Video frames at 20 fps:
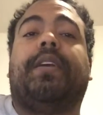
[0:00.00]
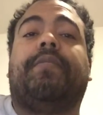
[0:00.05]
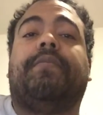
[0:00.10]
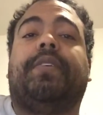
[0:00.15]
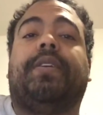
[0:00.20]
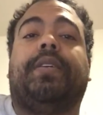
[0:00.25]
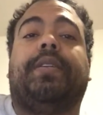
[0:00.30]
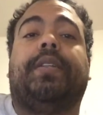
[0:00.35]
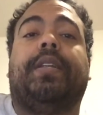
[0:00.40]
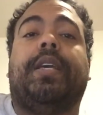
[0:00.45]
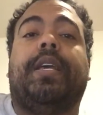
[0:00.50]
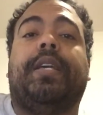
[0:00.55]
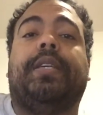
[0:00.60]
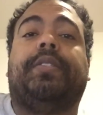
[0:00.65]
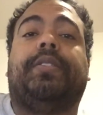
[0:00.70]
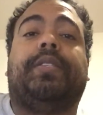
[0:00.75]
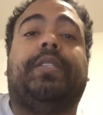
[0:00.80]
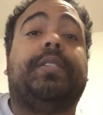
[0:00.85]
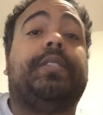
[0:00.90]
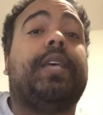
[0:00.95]
of it
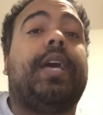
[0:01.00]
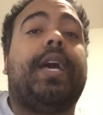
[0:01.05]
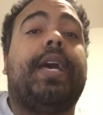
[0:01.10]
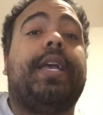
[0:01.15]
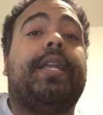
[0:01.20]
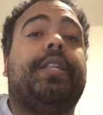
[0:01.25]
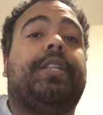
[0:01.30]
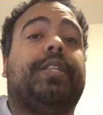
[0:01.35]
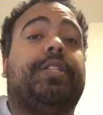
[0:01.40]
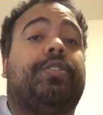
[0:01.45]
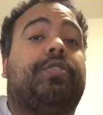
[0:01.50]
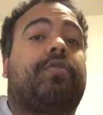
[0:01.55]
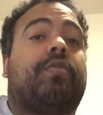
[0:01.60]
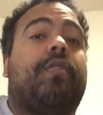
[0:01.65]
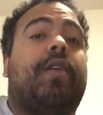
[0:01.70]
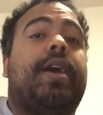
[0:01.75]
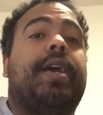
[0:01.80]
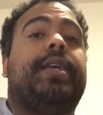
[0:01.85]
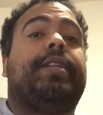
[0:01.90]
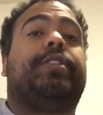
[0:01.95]
is designed to
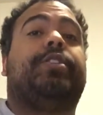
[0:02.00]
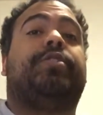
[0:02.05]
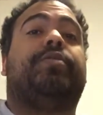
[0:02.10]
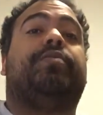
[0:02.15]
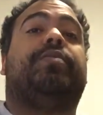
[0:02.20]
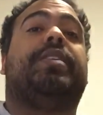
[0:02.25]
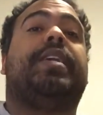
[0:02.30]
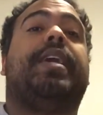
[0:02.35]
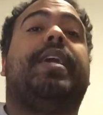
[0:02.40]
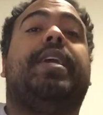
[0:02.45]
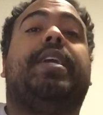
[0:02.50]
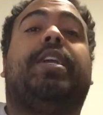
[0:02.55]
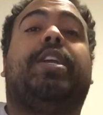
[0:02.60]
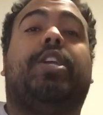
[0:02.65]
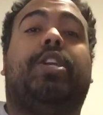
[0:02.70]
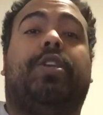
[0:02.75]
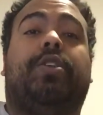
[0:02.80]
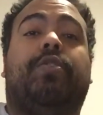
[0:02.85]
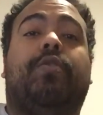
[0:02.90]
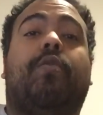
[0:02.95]
try to take
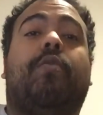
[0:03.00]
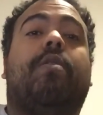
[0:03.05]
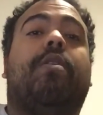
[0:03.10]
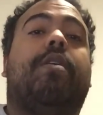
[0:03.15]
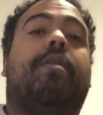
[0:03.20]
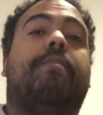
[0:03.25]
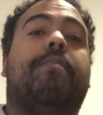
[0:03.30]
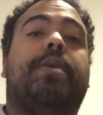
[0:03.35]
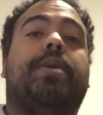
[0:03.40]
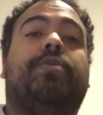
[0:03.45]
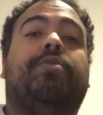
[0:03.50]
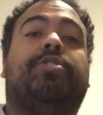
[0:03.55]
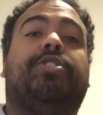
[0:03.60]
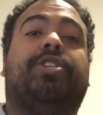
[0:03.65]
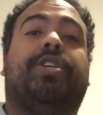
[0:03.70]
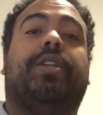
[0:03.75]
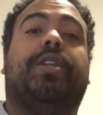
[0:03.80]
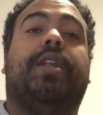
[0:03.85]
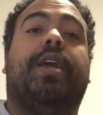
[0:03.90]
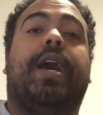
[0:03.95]
your
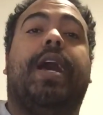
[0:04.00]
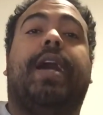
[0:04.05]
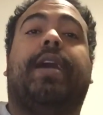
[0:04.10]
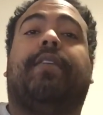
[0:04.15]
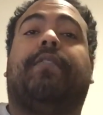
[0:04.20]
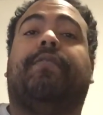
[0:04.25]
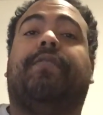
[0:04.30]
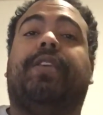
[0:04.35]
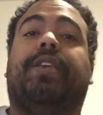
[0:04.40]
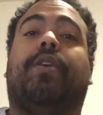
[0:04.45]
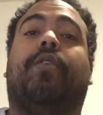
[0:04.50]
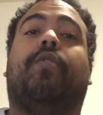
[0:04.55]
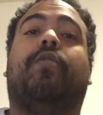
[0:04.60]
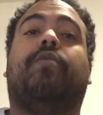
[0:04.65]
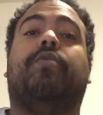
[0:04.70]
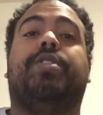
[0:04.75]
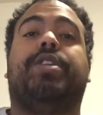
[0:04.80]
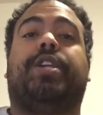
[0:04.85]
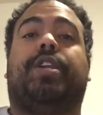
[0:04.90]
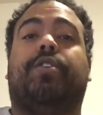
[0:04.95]
emotion out of the
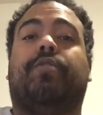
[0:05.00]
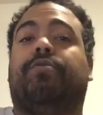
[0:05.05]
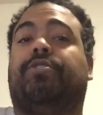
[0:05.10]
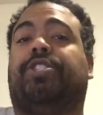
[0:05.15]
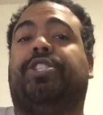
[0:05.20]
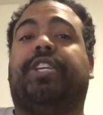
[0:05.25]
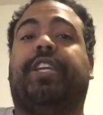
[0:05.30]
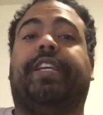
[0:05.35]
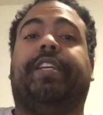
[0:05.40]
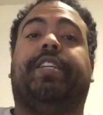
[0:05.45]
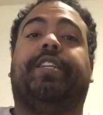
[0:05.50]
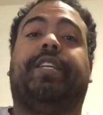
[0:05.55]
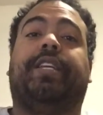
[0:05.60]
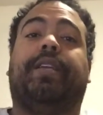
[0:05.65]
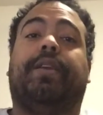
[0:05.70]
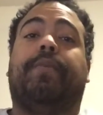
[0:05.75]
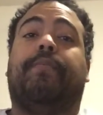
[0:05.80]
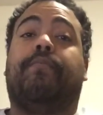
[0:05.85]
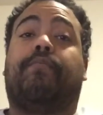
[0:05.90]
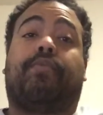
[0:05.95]
whole
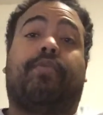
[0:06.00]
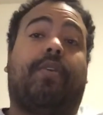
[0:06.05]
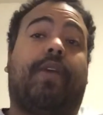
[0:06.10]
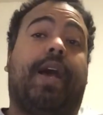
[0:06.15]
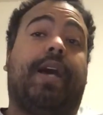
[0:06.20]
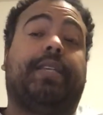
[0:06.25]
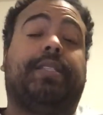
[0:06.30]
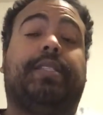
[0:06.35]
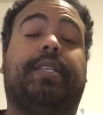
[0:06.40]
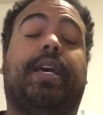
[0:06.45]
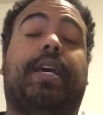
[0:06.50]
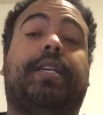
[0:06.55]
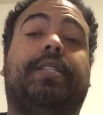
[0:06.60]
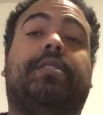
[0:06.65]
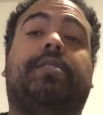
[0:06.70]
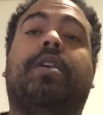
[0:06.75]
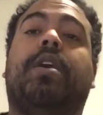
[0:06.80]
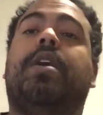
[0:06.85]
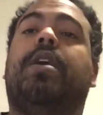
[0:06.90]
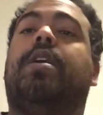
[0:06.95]
negotiating
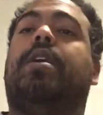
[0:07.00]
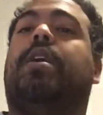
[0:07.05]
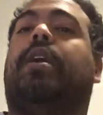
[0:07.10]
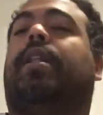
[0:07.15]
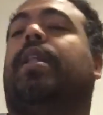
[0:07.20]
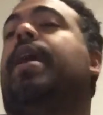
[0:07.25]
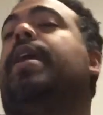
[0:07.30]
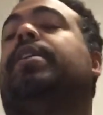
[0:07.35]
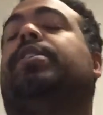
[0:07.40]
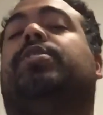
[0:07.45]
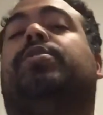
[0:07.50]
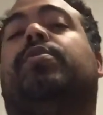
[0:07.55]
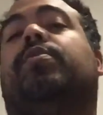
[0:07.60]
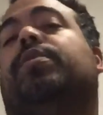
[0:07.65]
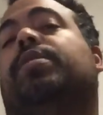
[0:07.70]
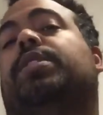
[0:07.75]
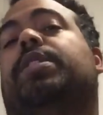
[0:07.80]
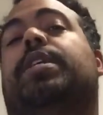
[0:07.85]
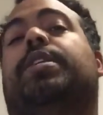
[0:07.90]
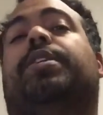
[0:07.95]
process. A lot of
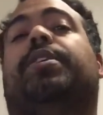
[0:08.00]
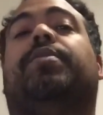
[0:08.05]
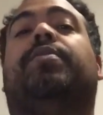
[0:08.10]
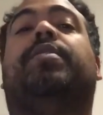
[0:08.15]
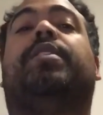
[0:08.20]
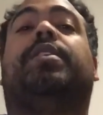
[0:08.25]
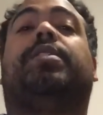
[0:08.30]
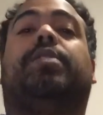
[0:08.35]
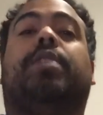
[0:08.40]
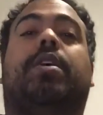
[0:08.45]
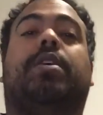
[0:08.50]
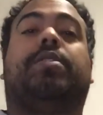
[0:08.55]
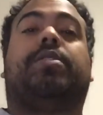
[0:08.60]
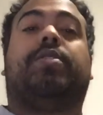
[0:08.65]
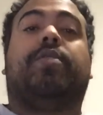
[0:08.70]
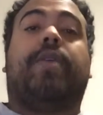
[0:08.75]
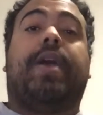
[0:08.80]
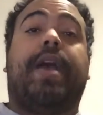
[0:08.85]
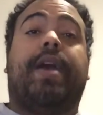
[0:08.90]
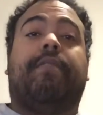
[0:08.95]
stores that do this
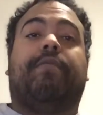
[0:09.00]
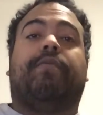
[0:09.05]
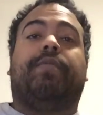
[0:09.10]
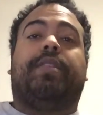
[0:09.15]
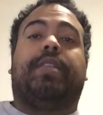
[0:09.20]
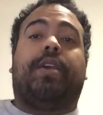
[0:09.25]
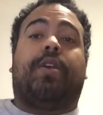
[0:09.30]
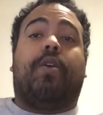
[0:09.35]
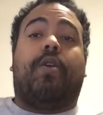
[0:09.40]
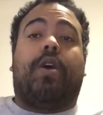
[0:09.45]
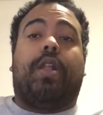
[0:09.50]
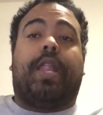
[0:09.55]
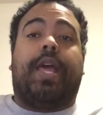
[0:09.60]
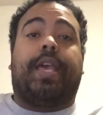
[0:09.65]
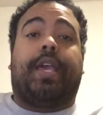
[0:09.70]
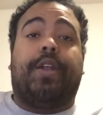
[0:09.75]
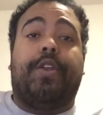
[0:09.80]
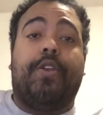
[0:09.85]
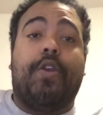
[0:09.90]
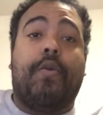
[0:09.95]
also have what they call
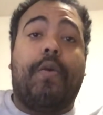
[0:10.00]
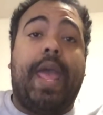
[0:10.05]
like a no